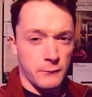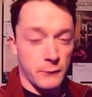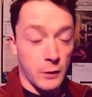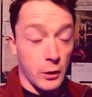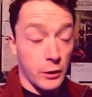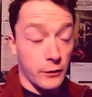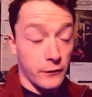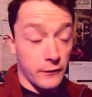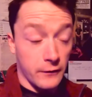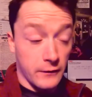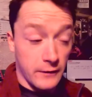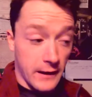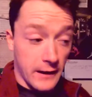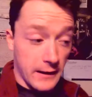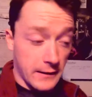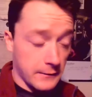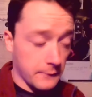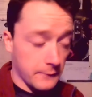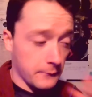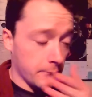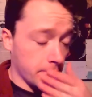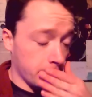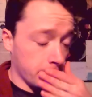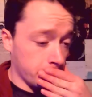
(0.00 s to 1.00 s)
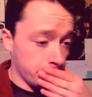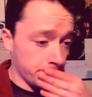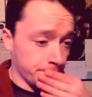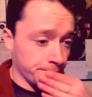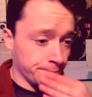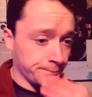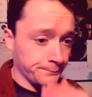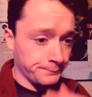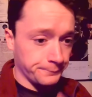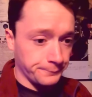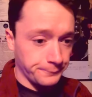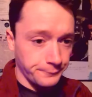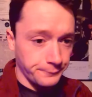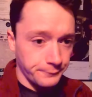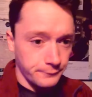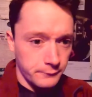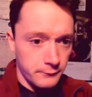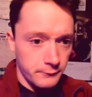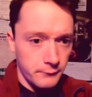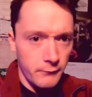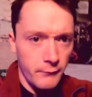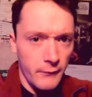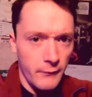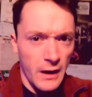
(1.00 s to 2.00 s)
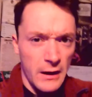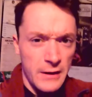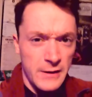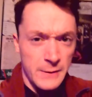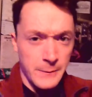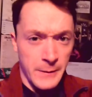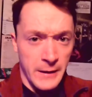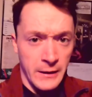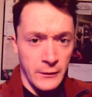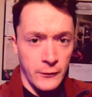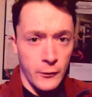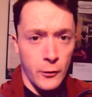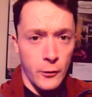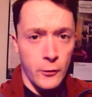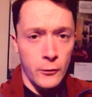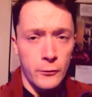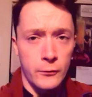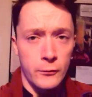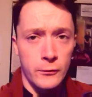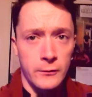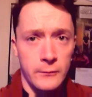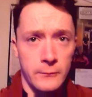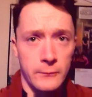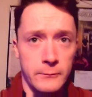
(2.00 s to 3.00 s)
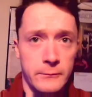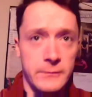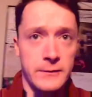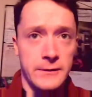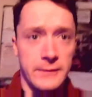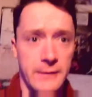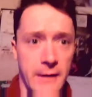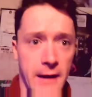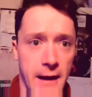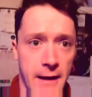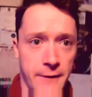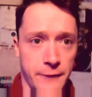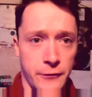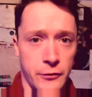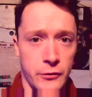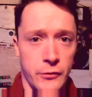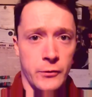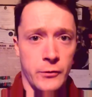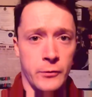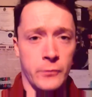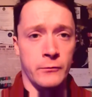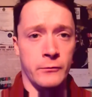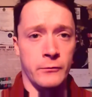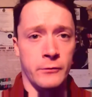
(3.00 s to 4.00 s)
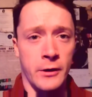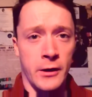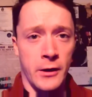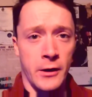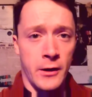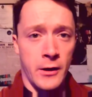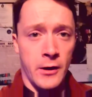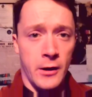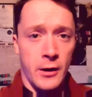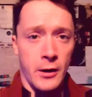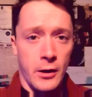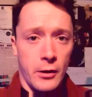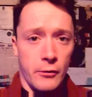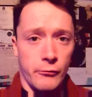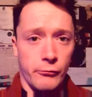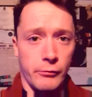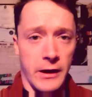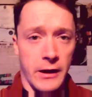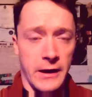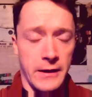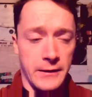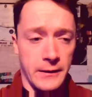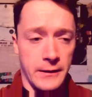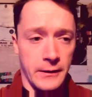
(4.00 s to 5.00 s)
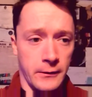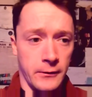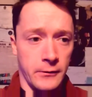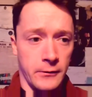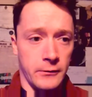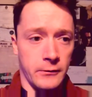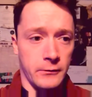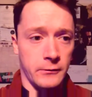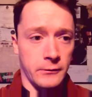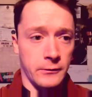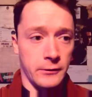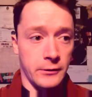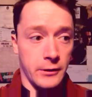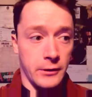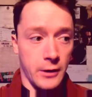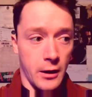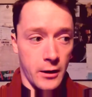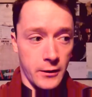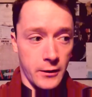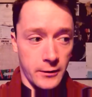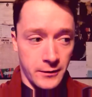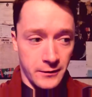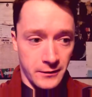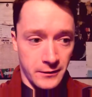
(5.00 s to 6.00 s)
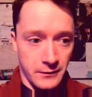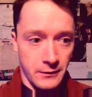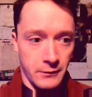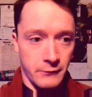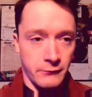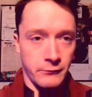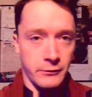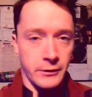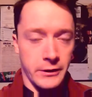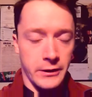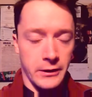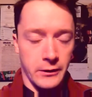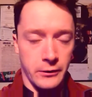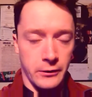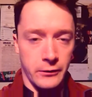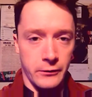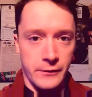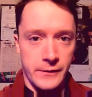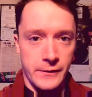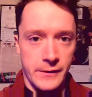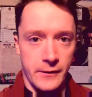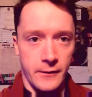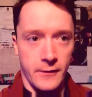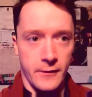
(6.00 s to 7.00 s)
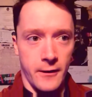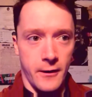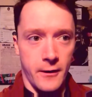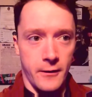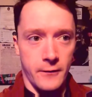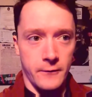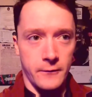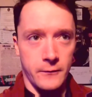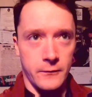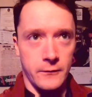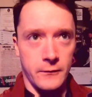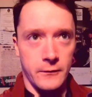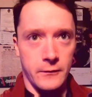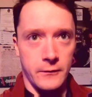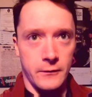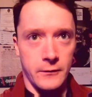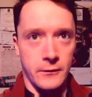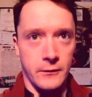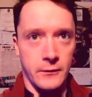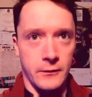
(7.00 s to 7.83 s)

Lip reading: Other than that, I spent the whole afternoon raiding, got a Ryakuza on